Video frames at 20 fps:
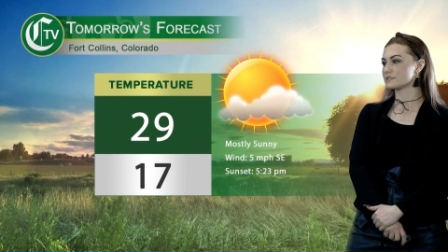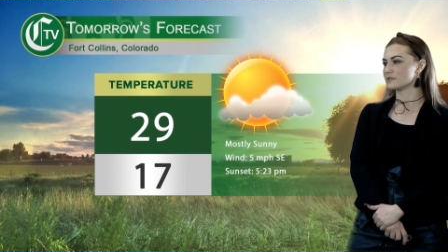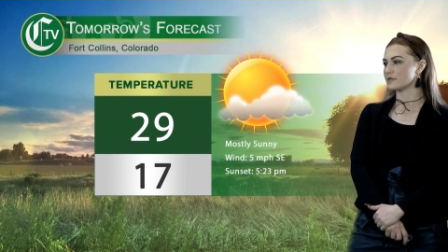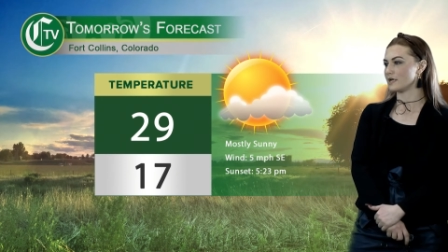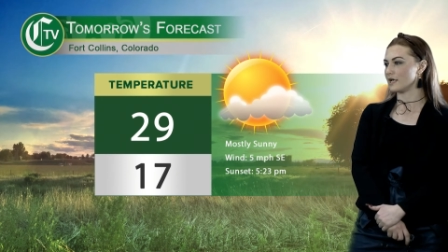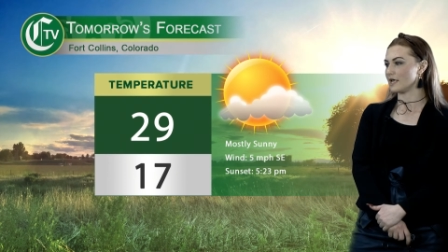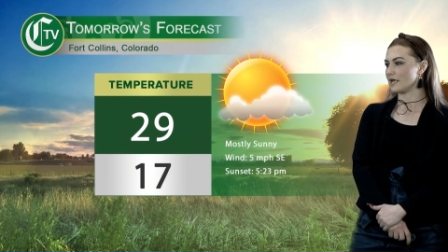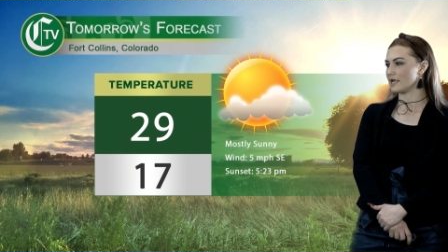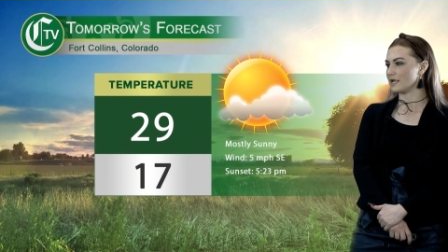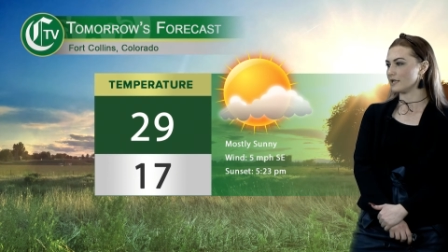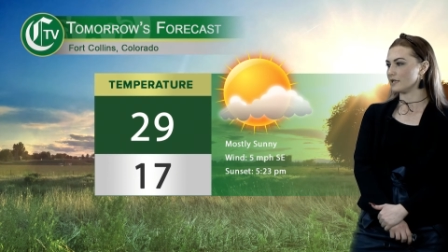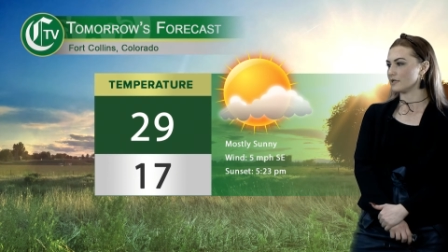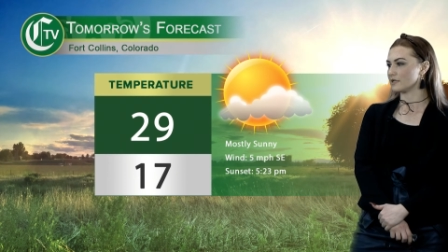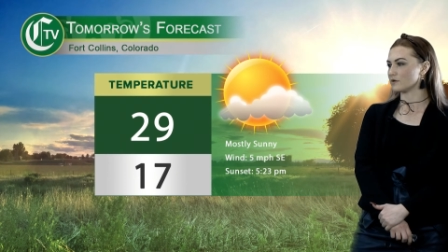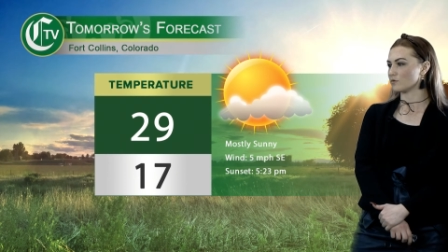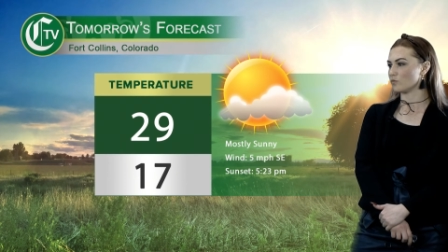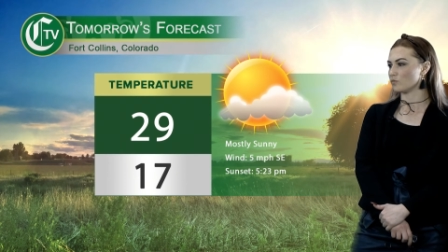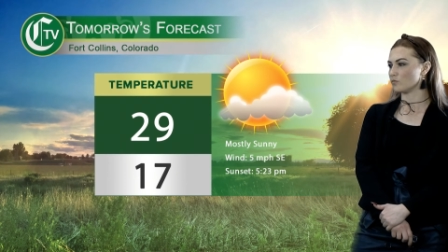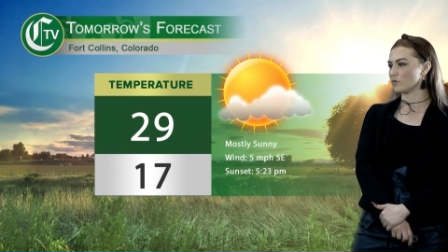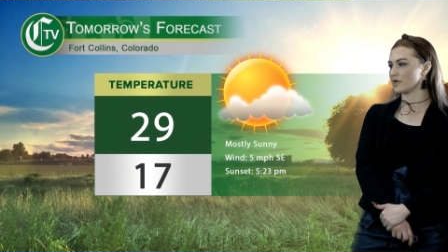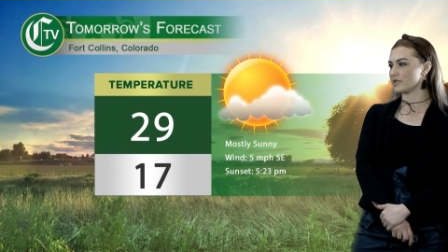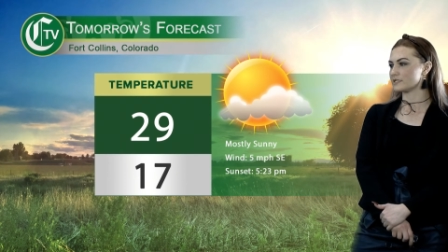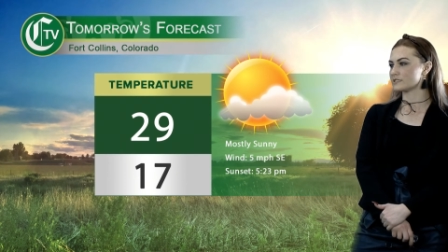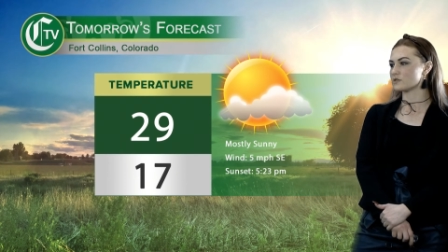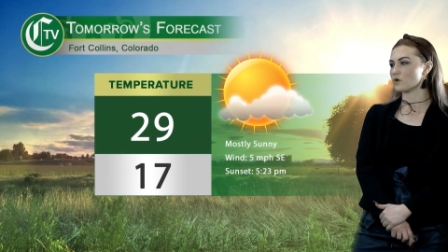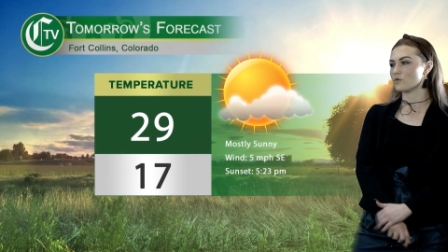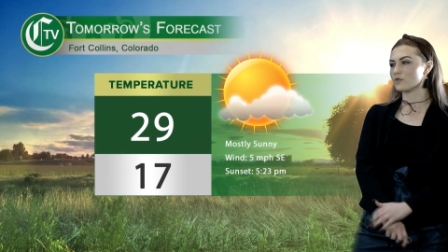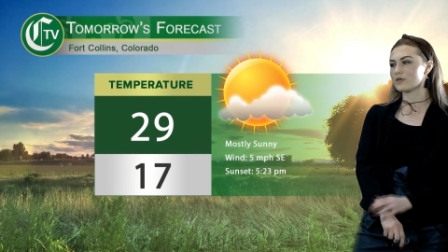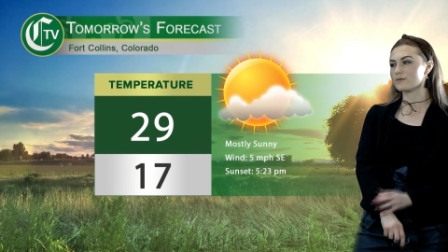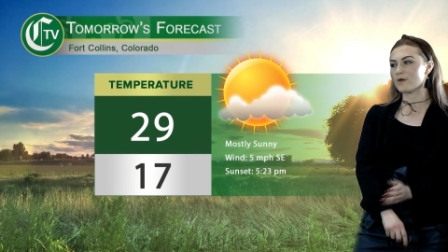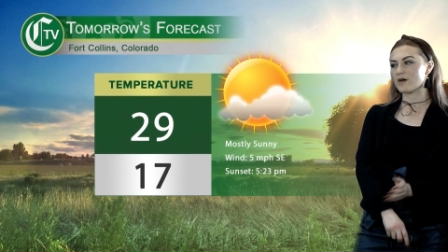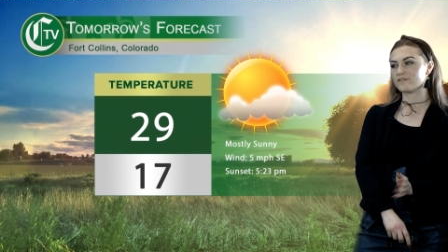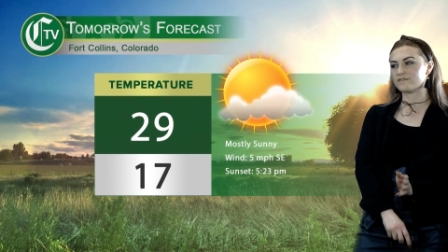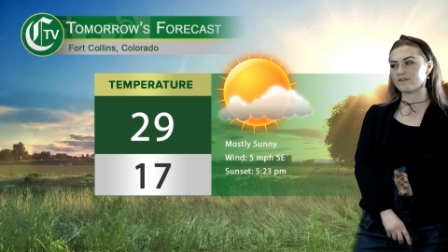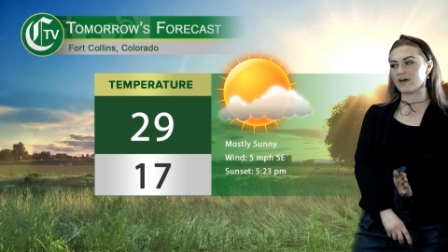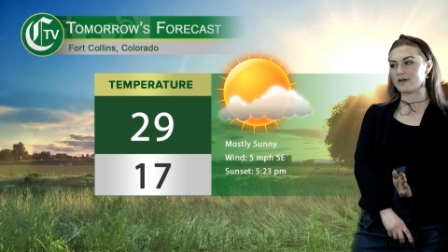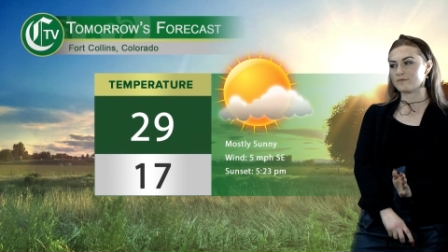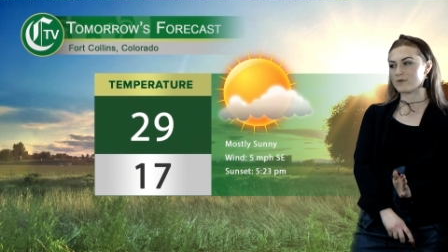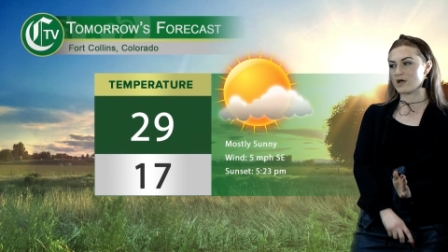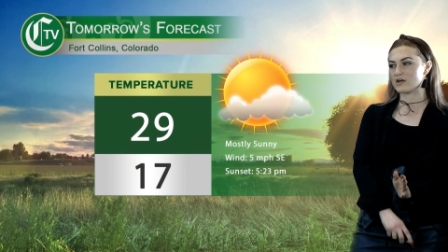and winds only about
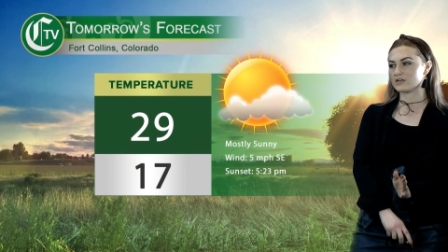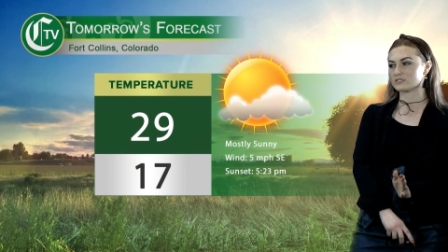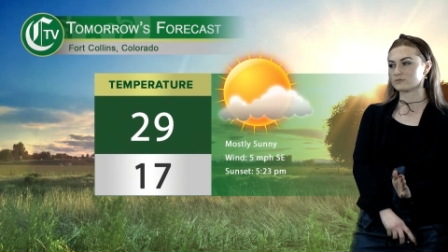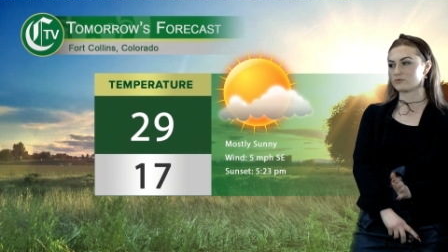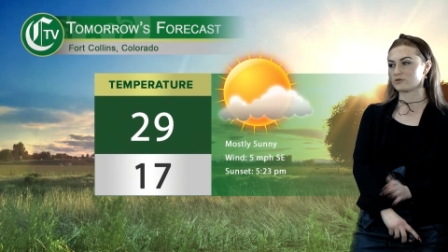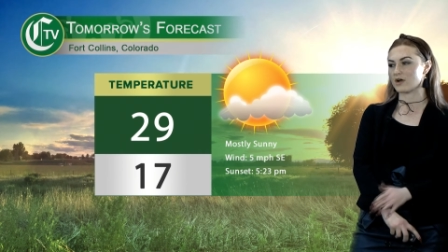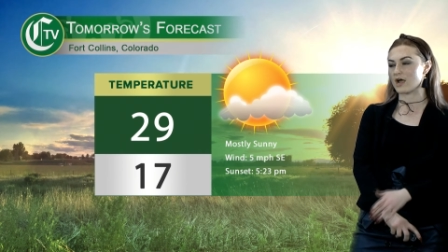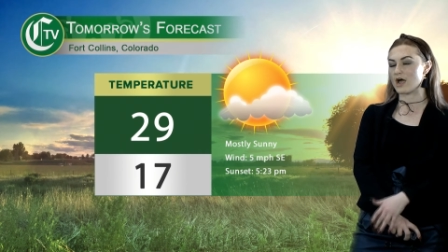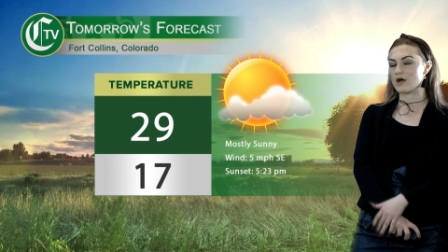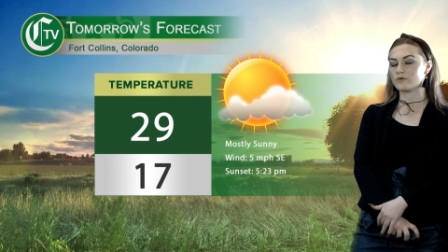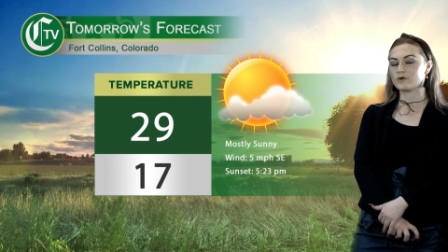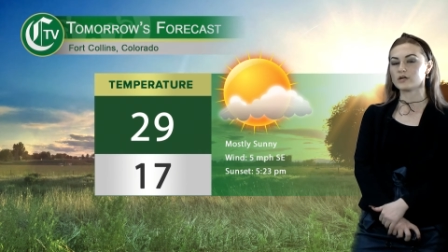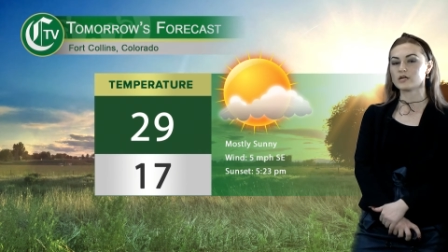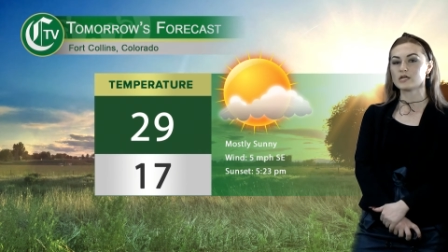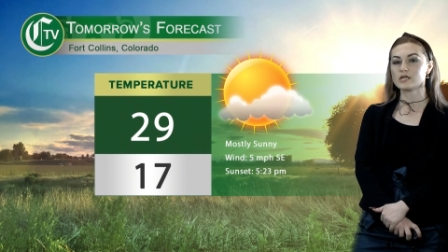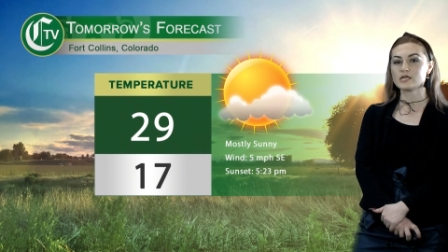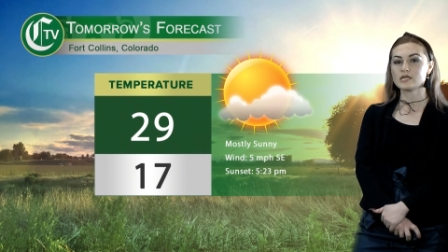five miles per hour.